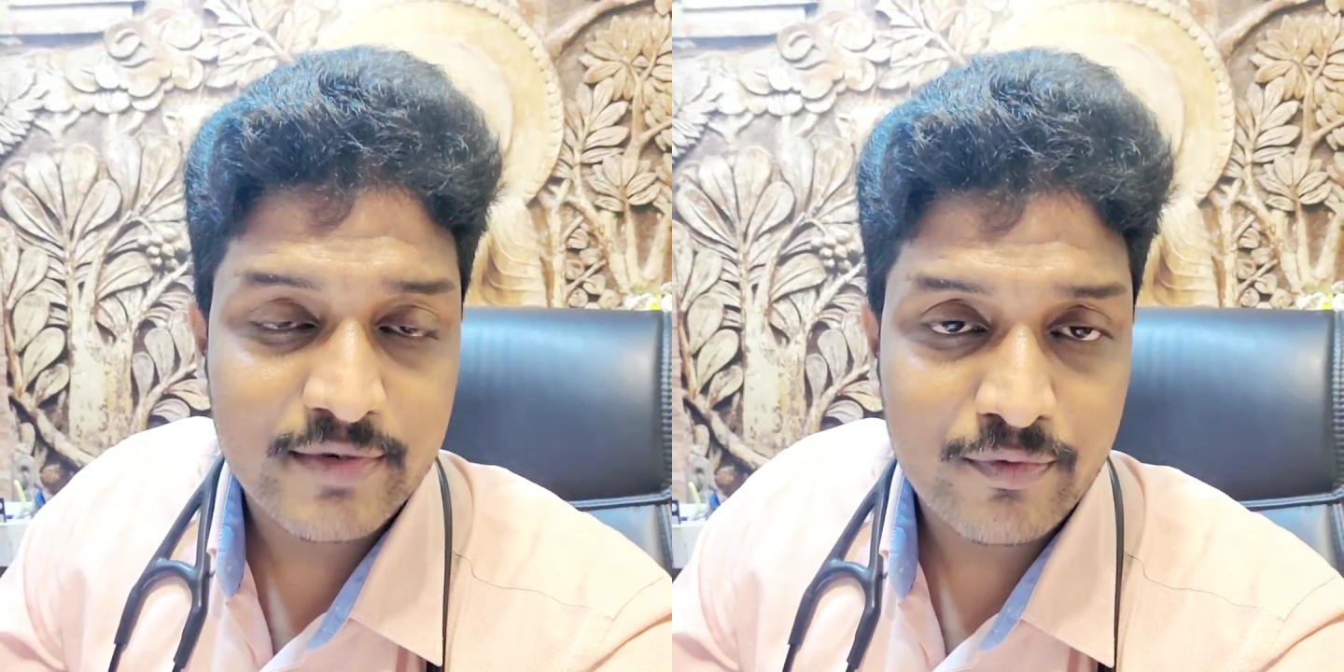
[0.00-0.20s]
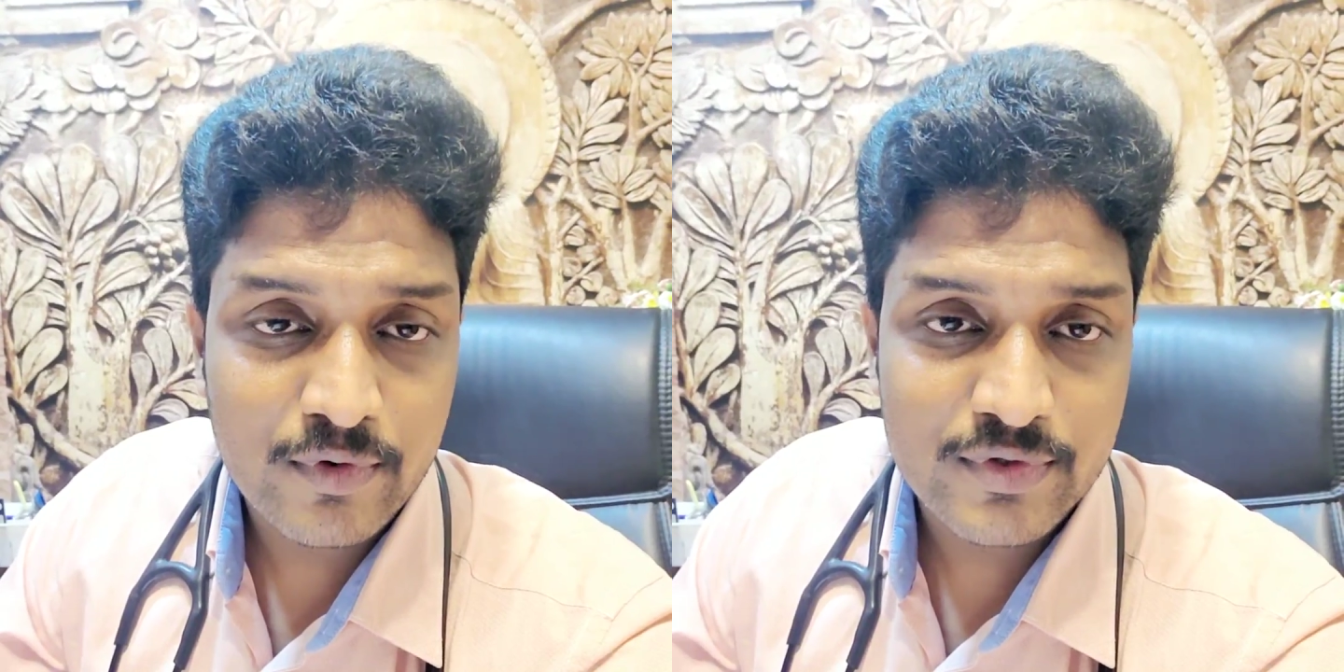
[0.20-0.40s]

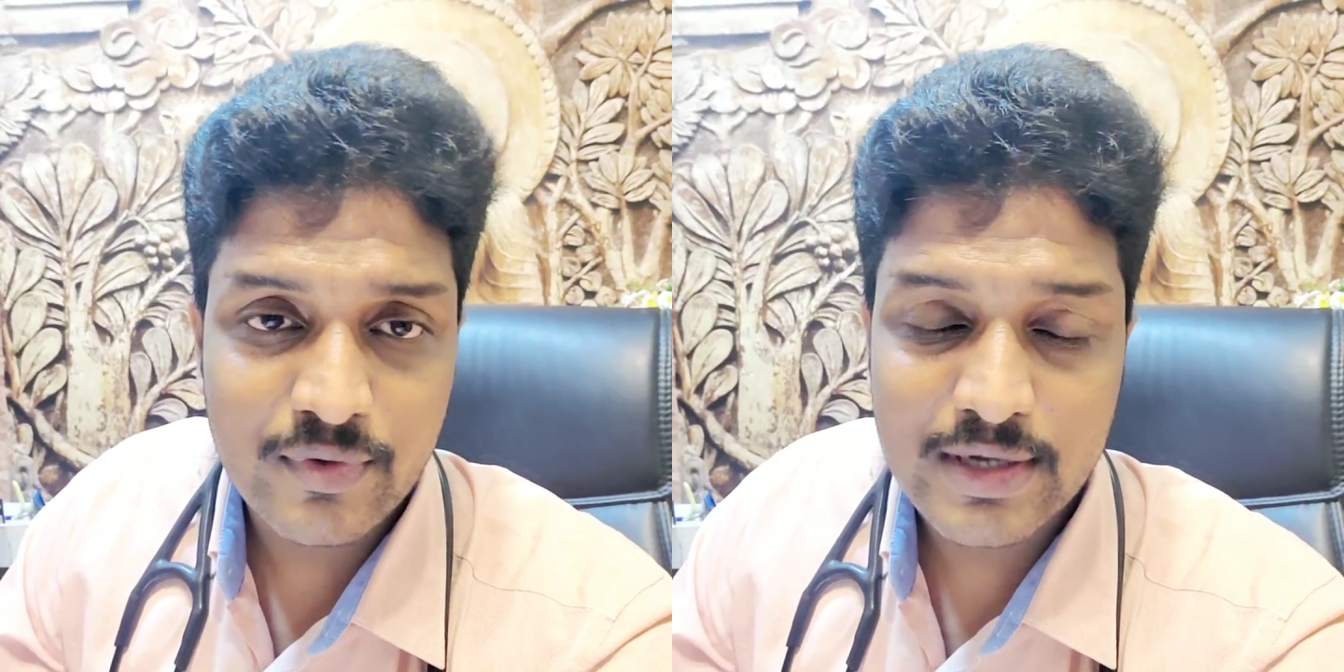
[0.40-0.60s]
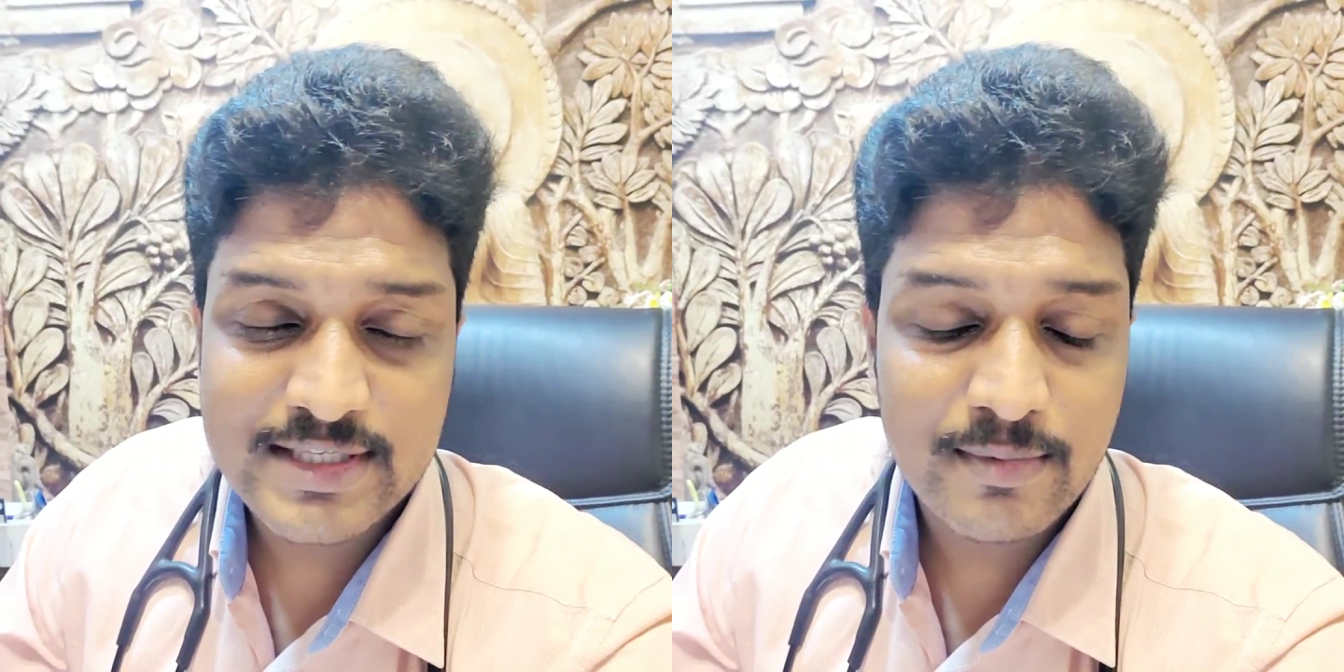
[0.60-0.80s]
Of course,
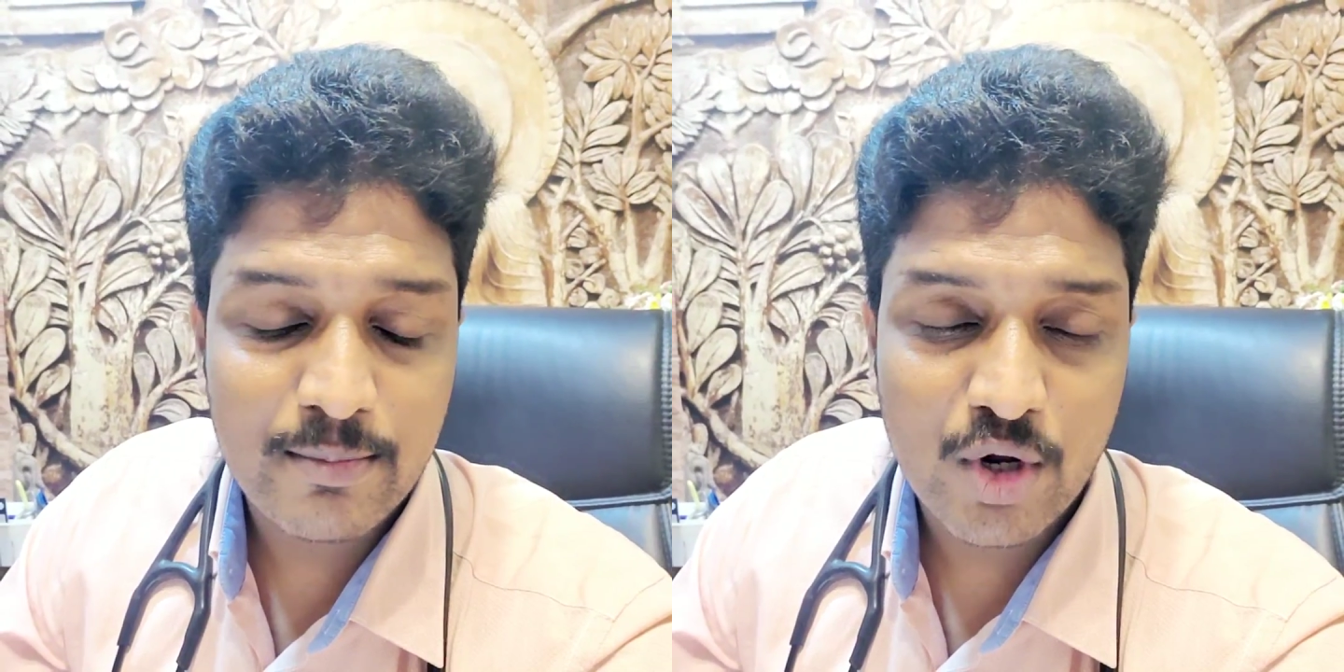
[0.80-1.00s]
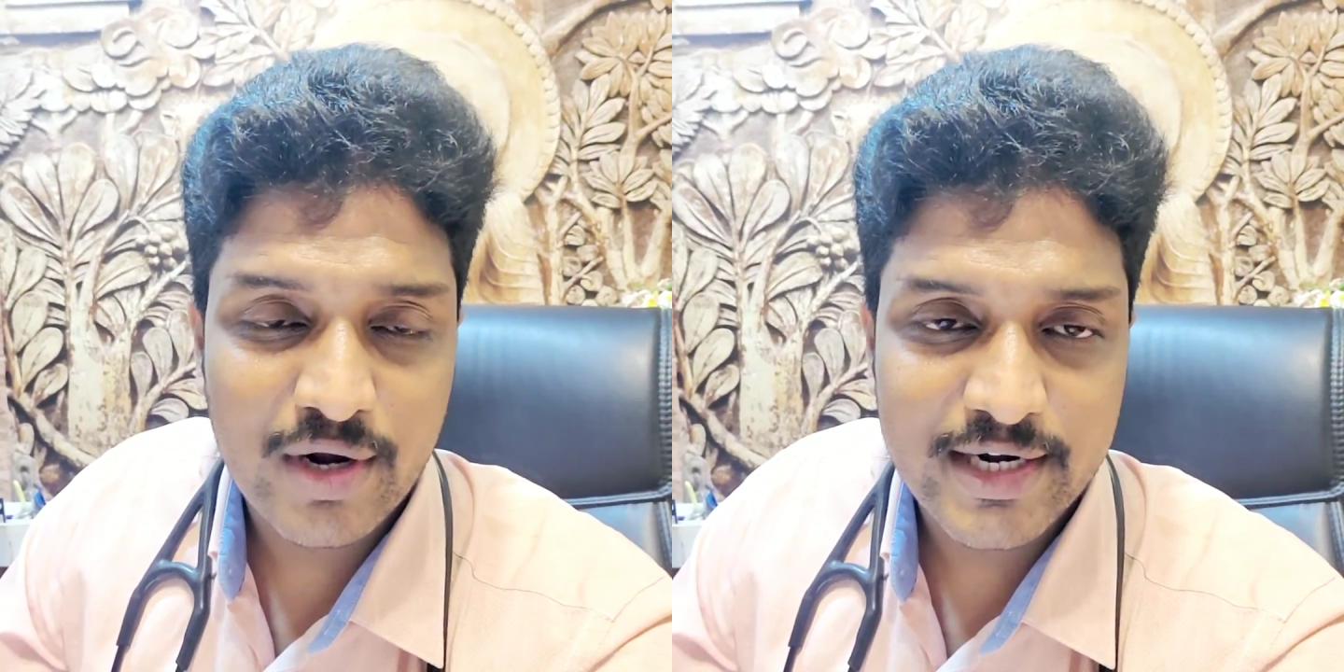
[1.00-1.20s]
asthma,
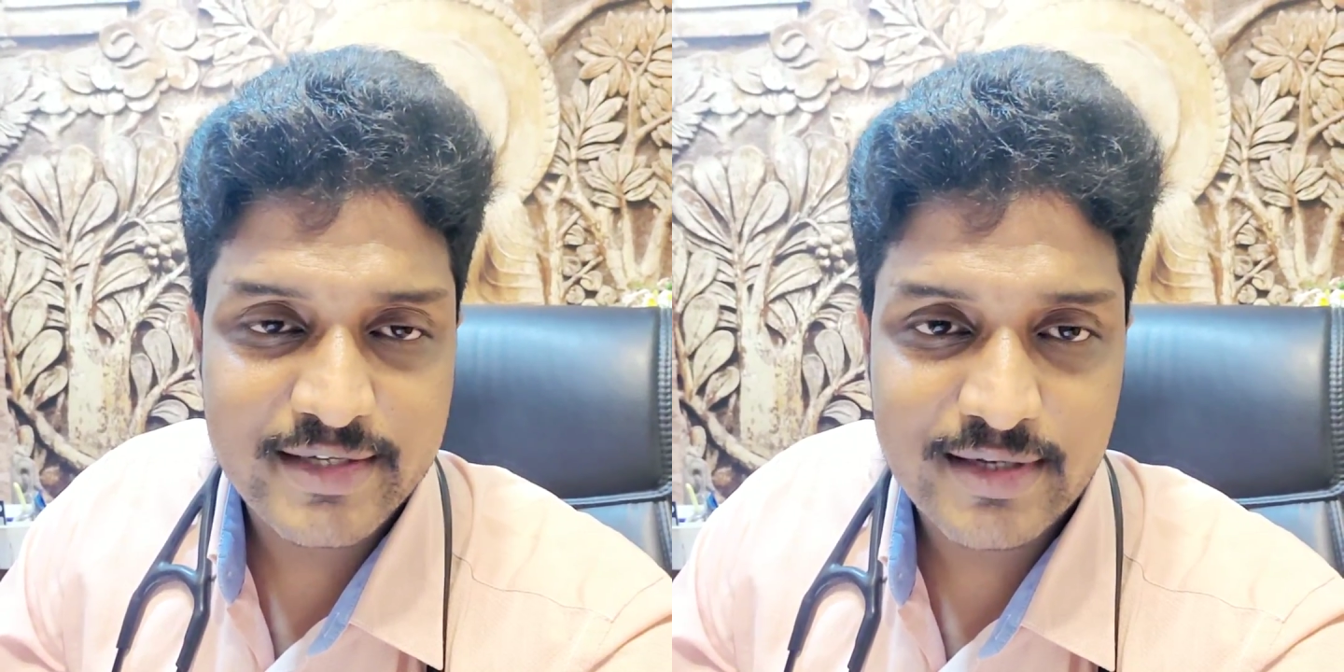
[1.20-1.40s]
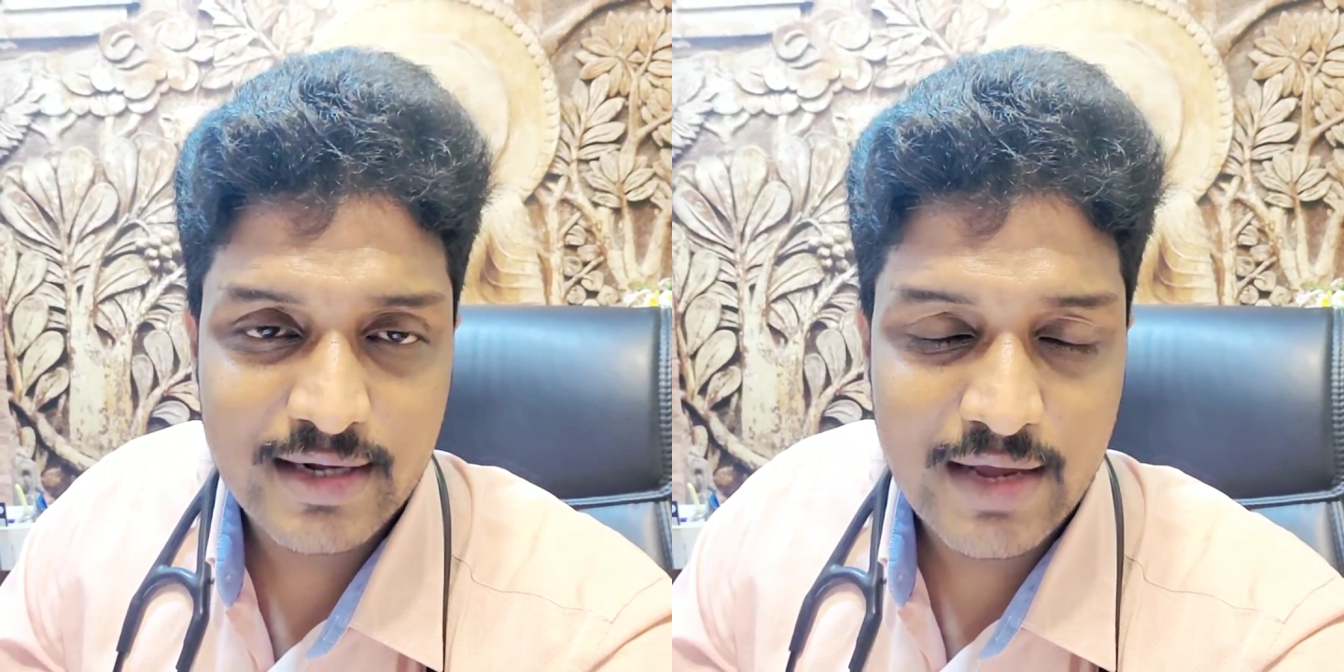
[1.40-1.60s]

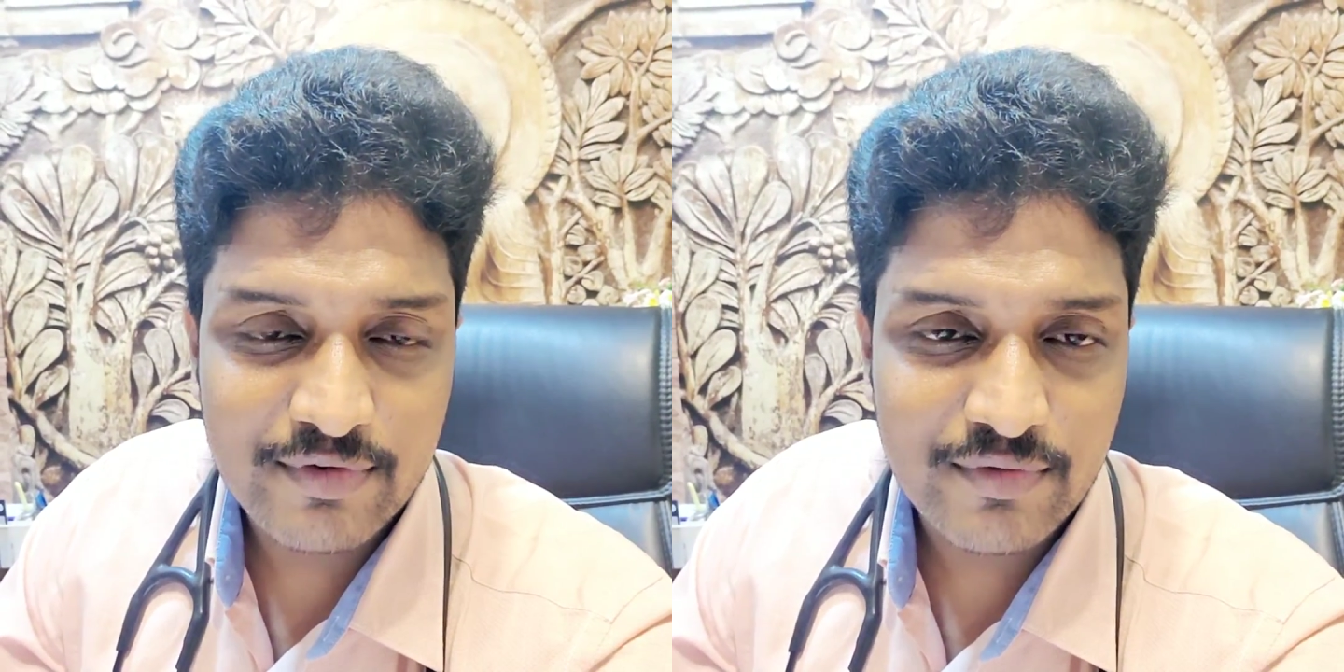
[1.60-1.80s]
bronchitis are having